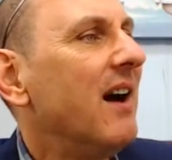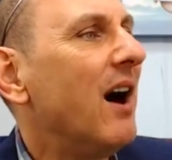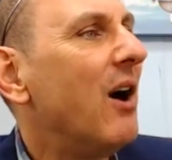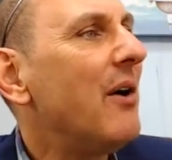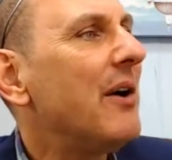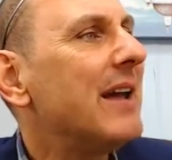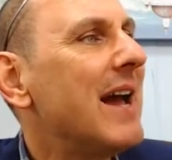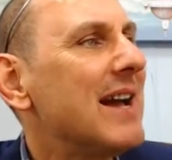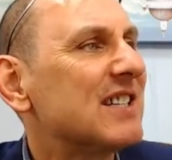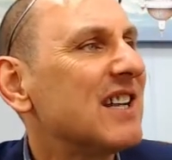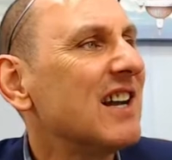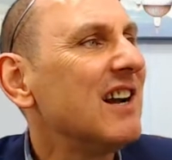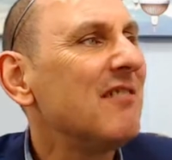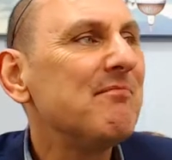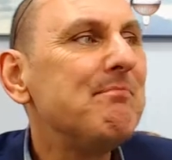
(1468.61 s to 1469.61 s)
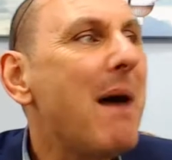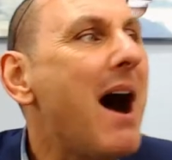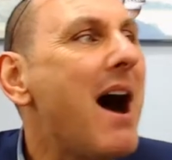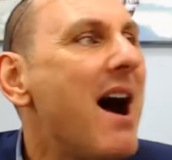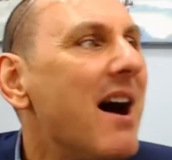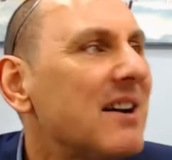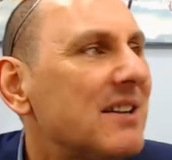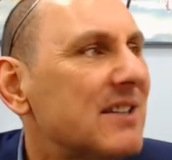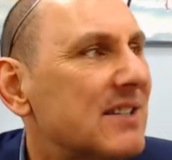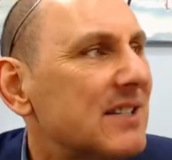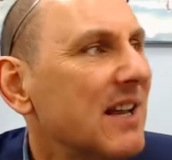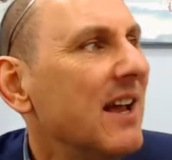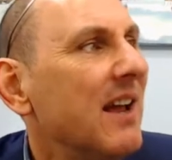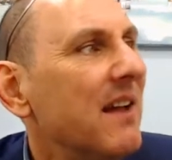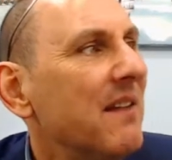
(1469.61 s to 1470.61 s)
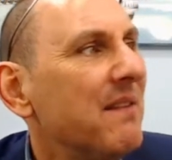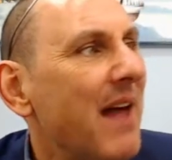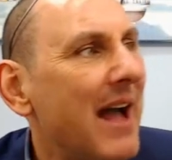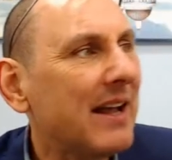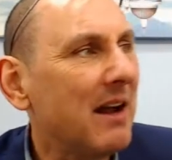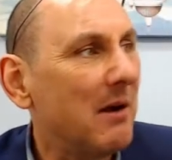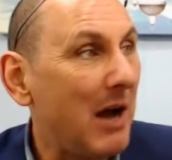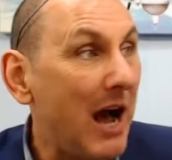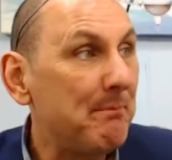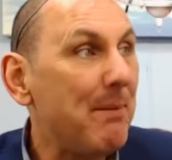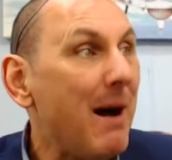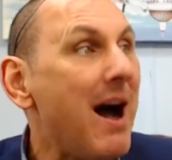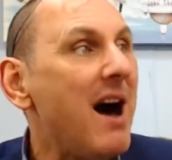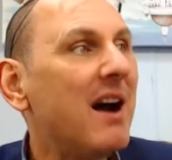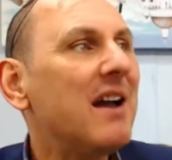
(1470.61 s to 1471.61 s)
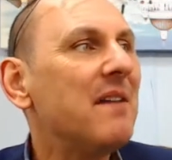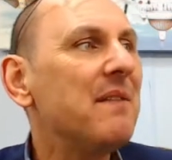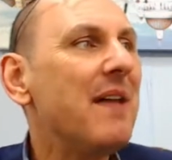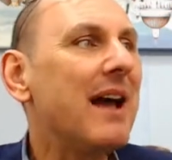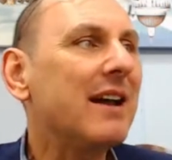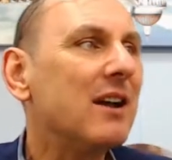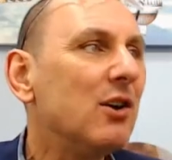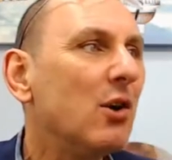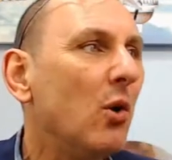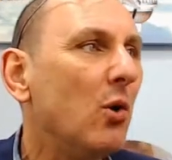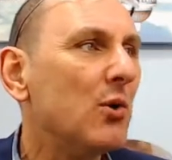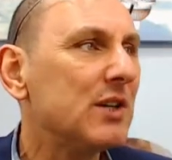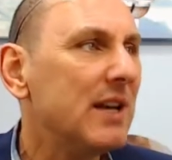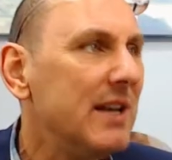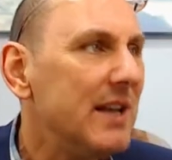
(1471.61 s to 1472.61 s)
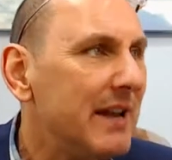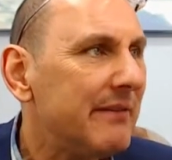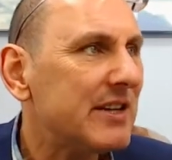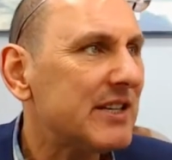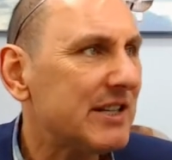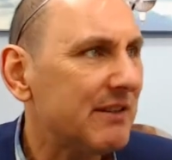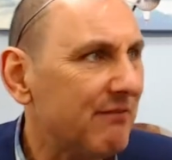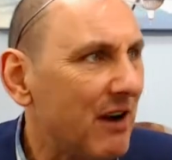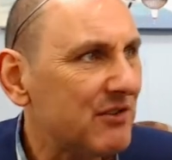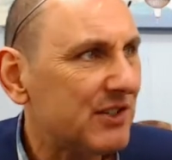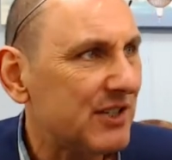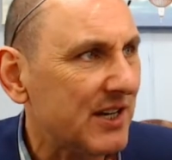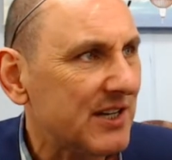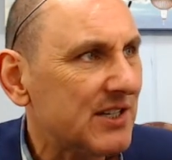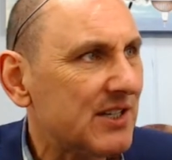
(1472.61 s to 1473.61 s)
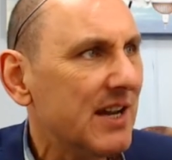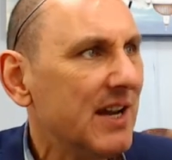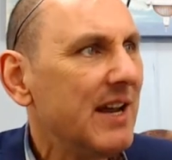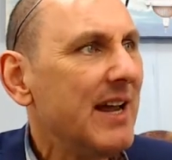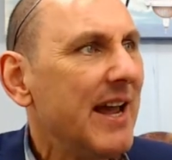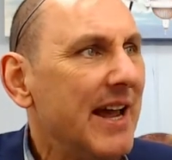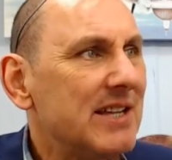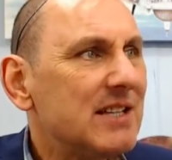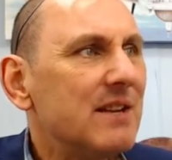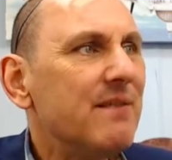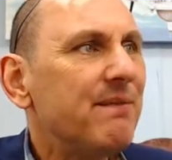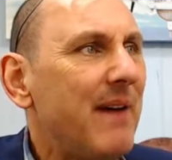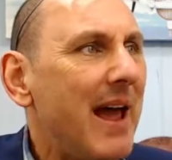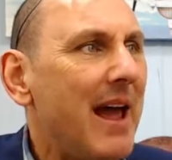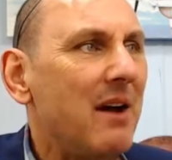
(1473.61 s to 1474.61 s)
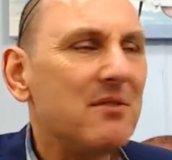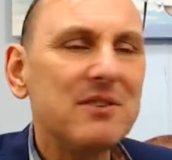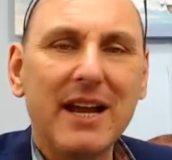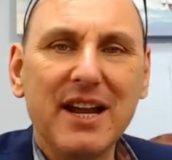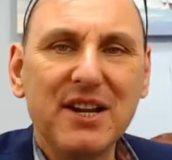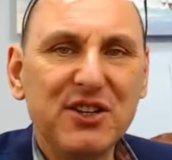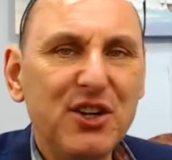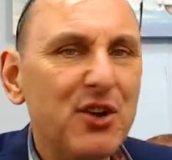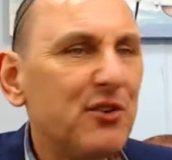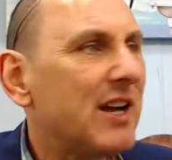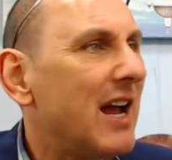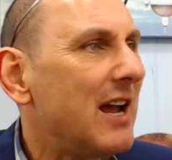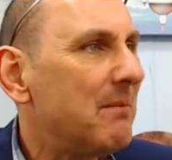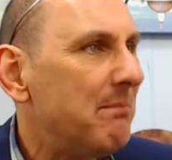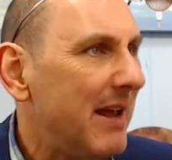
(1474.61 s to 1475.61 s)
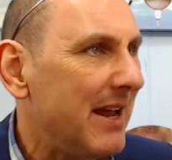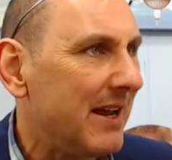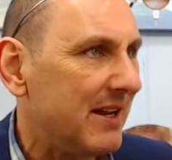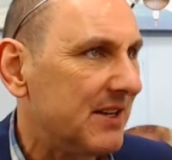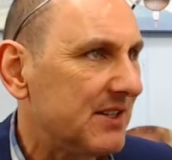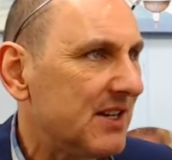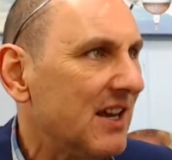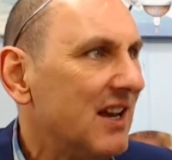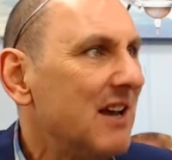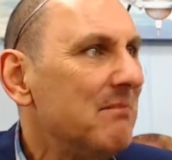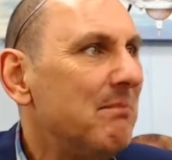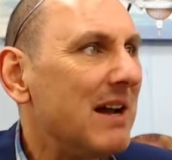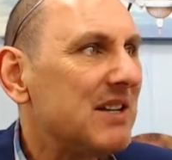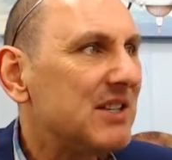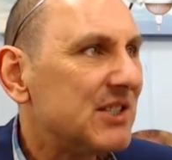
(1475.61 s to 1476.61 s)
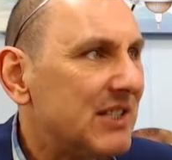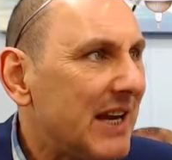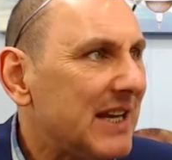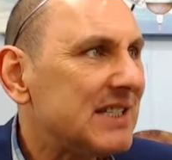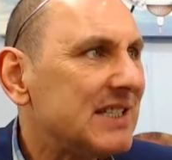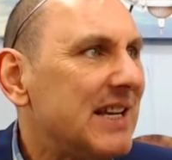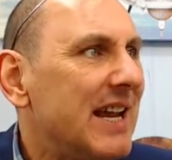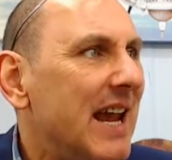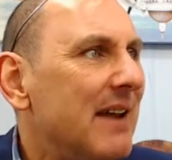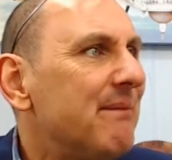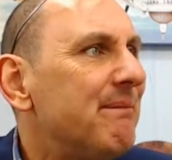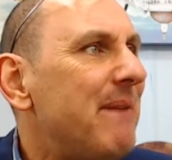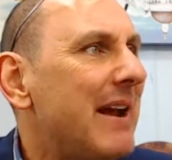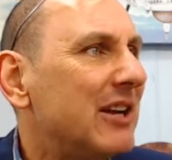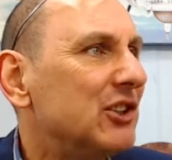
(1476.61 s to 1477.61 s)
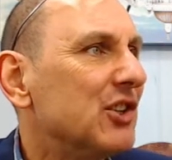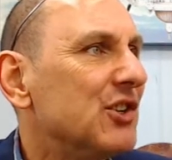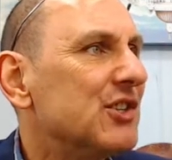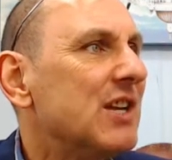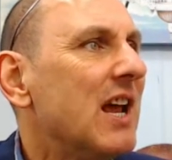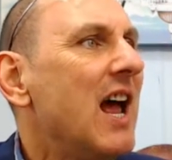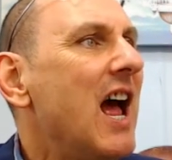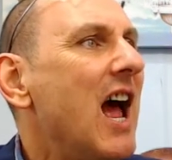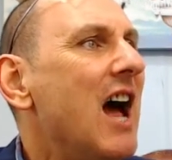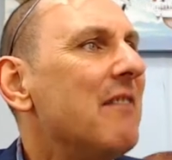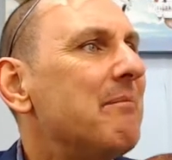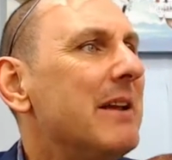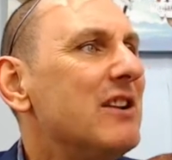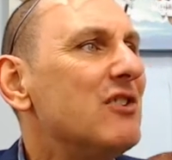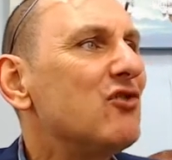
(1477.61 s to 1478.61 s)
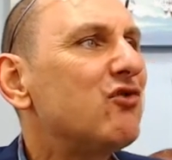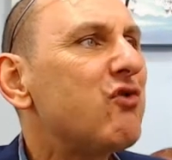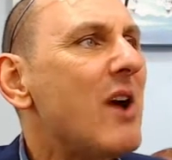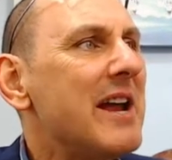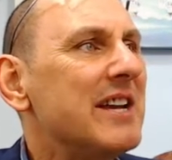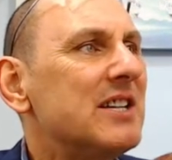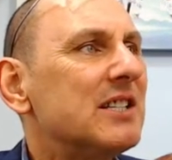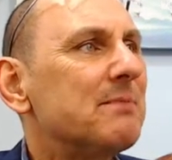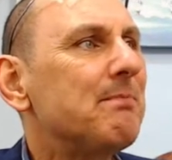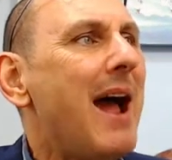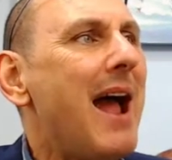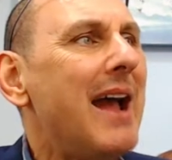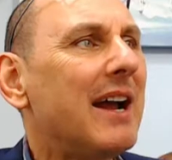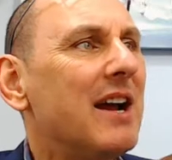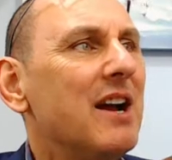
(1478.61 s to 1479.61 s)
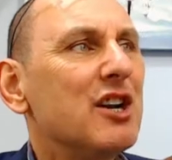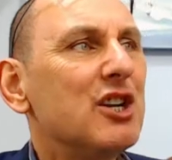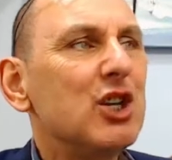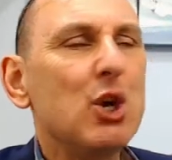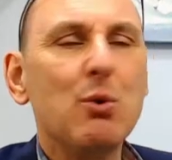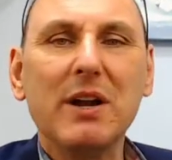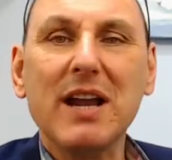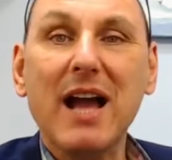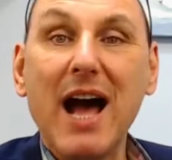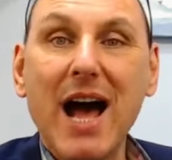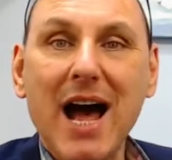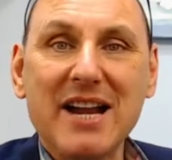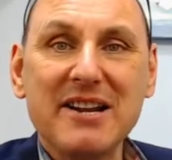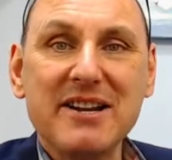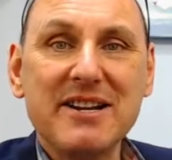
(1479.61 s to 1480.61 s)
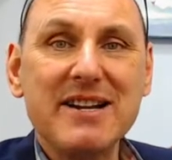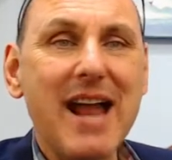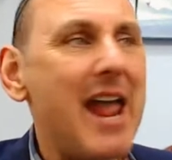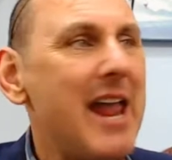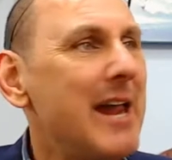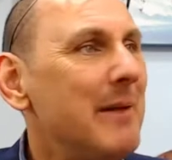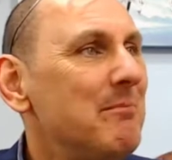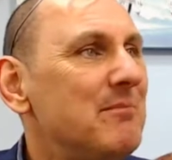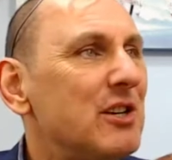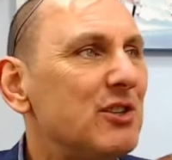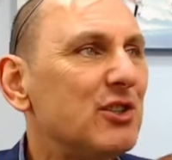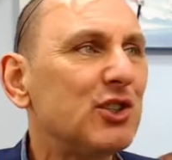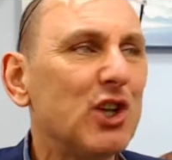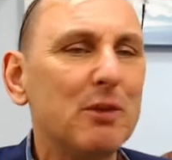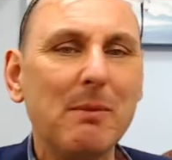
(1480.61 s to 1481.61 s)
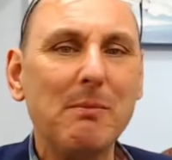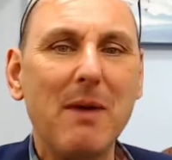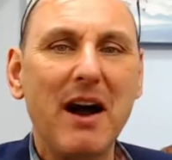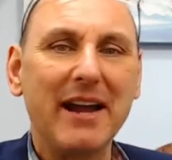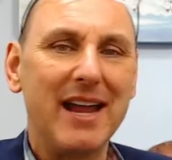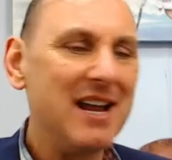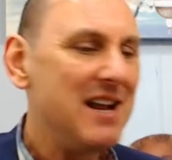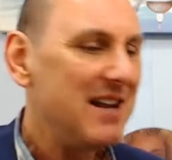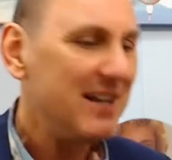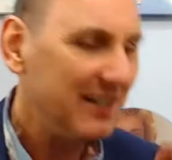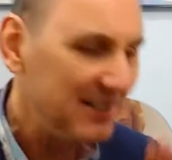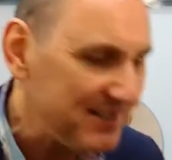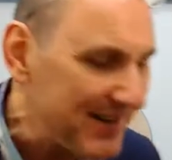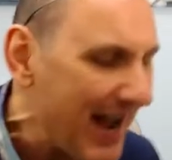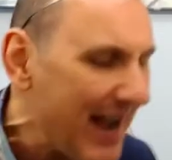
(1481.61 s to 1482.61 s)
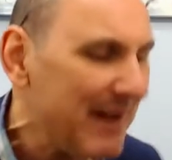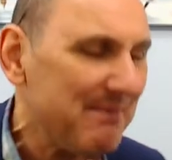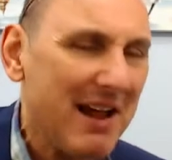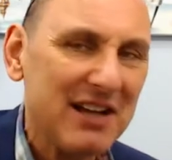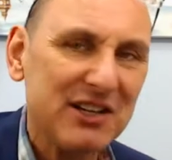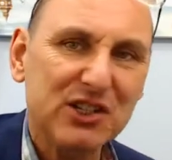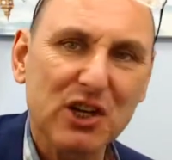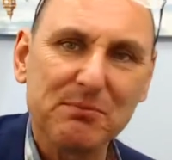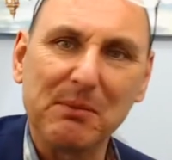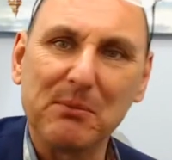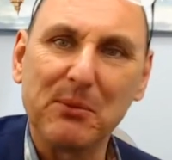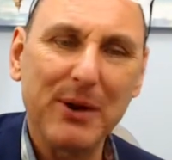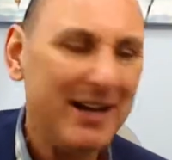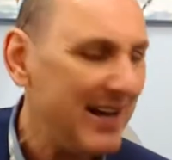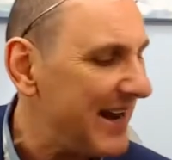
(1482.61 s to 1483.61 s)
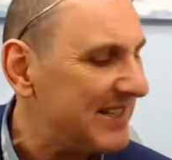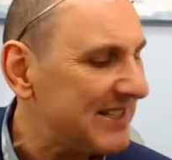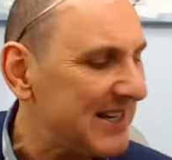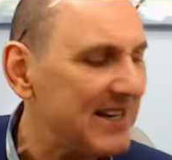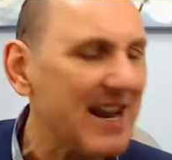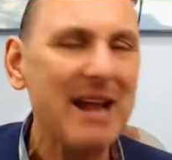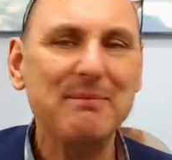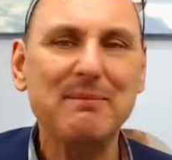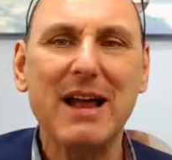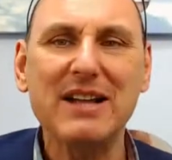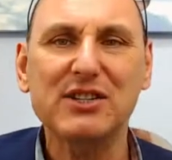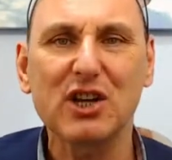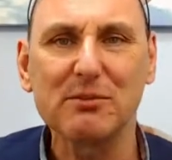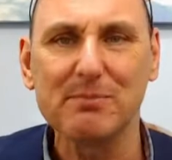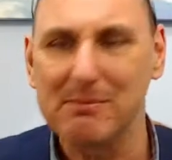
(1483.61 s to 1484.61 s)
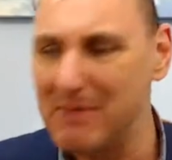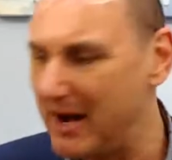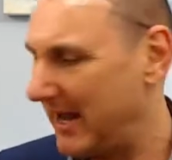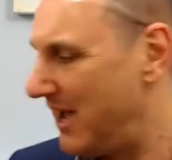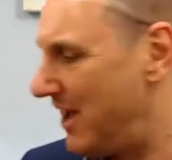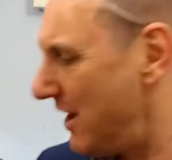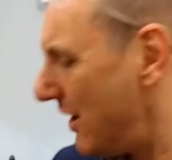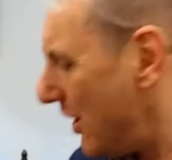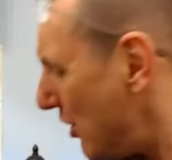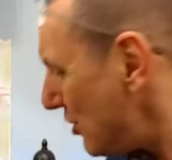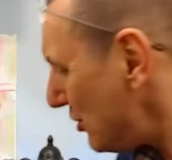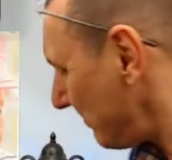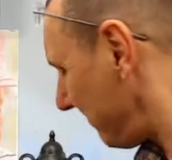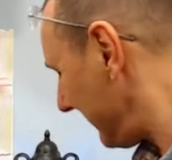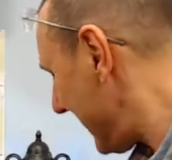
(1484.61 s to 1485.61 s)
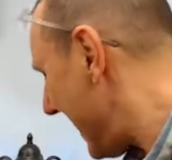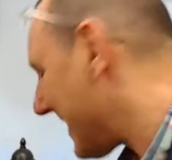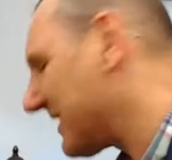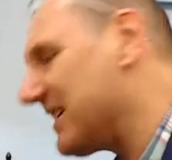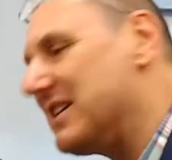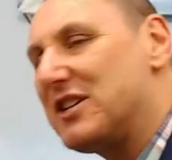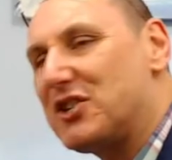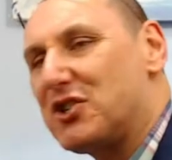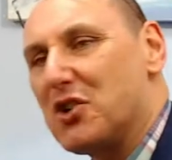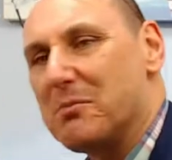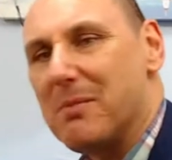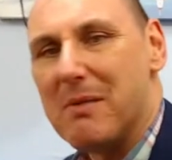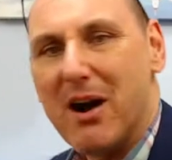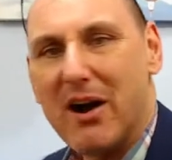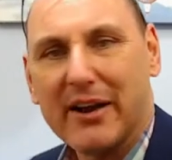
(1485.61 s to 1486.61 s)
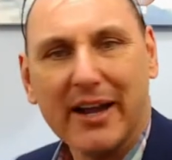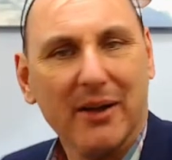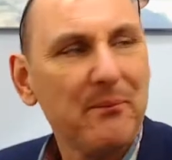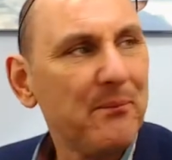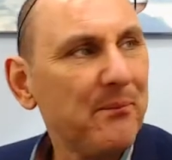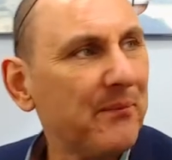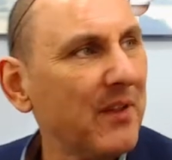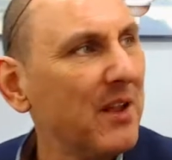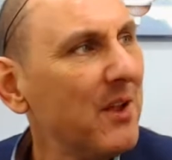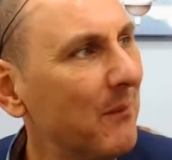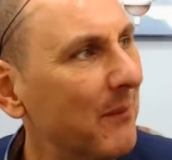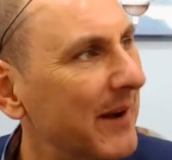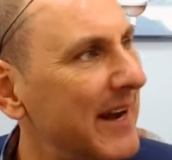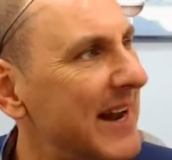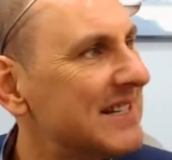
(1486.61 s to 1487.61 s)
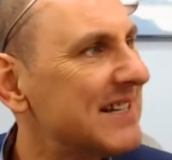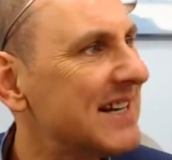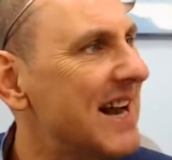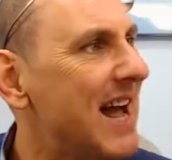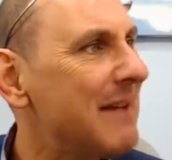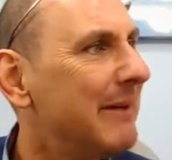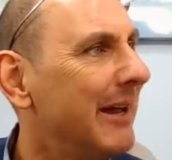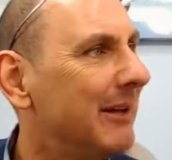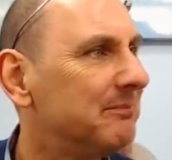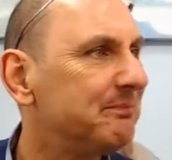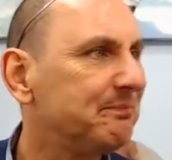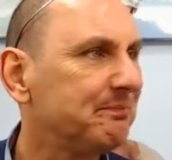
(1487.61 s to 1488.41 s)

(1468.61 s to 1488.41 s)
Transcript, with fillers: Oh, yes, a bug that can cause liver cirrhosis isn't found in UK pigs. But 60 infections have been traced back to an unnamed supermarket. Name that supermarket. We need to name that supermarket. Who's protecting this supermarket? We need to name it.